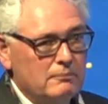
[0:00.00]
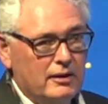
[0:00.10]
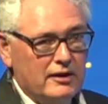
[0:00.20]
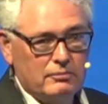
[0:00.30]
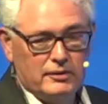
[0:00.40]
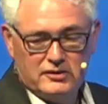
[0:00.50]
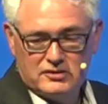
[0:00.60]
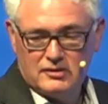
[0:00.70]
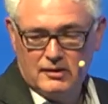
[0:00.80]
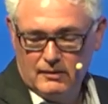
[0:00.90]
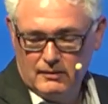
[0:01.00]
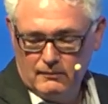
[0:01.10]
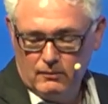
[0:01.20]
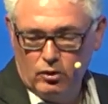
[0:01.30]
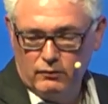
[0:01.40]
pathways,
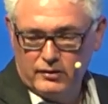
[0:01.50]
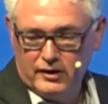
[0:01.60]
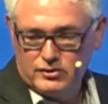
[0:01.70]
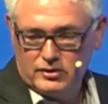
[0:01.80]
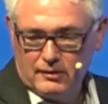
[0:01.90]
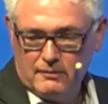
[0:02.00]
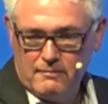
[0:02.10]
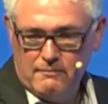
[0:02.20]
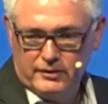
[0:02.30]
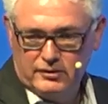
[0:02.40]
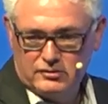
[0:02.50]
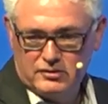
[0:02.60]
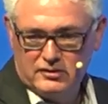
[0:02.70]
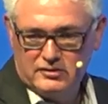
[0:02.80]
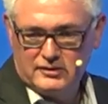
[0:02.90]
overarching British
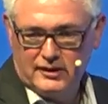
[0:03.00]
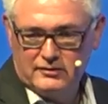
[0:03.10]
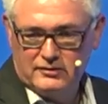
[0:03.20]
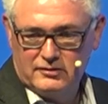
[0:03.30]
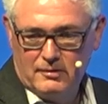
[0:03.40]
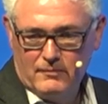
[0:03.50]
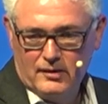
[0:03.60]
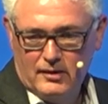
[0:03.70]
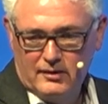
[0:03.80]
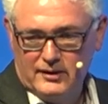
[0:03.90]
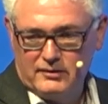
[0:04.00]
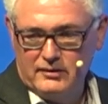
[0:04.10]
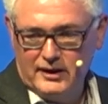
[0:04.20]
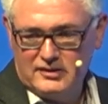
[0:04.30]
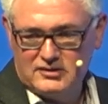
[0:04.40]
standards. Now, the
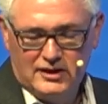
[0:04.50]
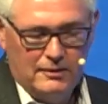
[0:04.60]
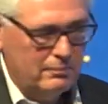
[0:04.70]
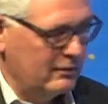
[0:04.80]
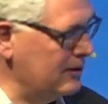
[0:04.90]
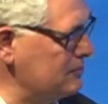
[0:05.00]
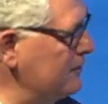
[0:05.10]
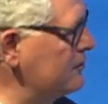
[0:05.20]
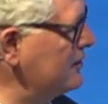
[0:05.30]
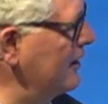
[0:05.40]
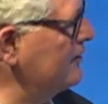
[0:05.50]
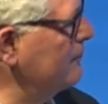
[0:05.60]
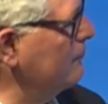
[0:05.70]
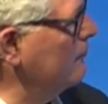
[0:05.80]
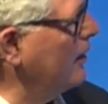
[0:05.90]
next step, as we've said,
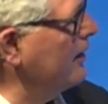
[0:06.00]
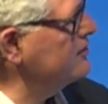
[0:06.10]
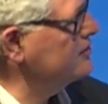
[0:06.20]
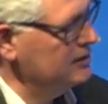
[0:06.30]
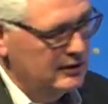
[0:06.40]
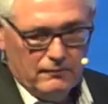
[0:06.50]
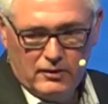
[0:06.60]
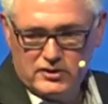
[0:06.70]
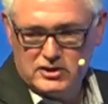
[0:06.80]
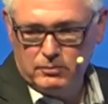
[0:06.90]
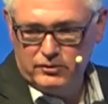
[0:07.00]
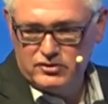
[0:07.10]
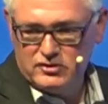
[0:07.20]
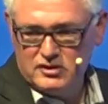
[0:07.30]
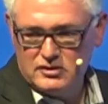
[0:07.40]
IC are the
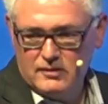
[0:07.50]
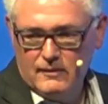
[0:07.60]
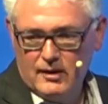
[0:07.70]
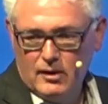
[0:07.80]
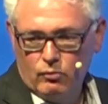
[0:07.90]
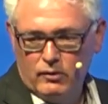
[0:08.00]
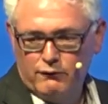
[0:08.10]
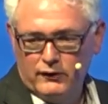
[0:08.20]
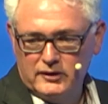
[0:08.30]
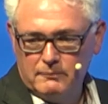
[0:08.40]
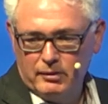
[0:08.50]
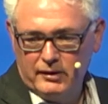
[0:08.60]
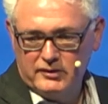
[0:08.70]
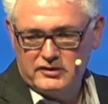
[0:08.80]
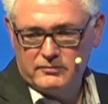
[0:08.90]
sponsors with funding
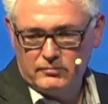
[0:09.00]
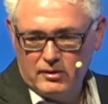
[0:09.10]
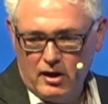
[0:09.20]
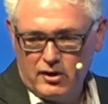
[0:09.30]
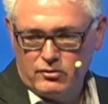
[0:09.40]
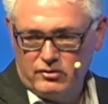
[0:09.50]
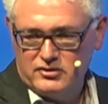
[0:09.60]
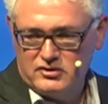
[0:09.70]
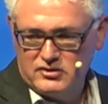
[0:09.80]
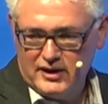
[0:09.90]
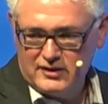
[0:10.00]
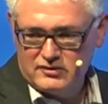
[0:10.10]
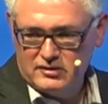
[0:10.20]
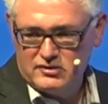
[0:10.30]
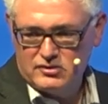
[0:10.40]
partners from across the
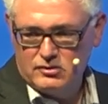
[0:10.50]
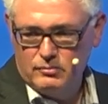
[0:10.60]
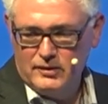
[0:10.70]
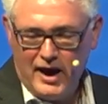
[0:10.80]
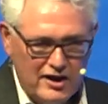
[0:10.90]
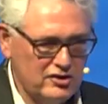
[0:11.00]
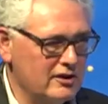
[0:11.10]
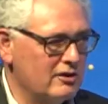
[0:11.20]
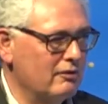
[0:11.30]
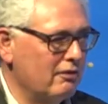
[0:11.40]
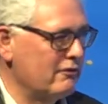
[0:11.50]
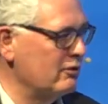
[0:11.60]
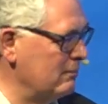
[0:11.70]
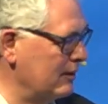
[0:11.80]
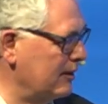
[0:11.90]
sector. So we're actually going through,
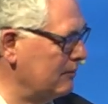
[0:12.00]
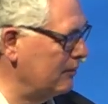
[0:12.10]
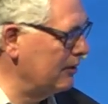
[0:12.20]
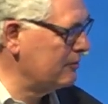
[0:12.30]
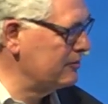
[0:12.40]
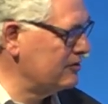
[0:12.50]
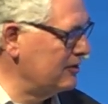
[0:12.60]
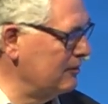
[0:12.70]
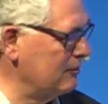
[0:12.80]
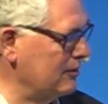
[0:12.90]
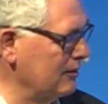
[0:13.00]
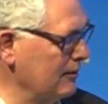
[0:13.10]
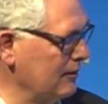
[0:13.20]
a bit like Mark was saying with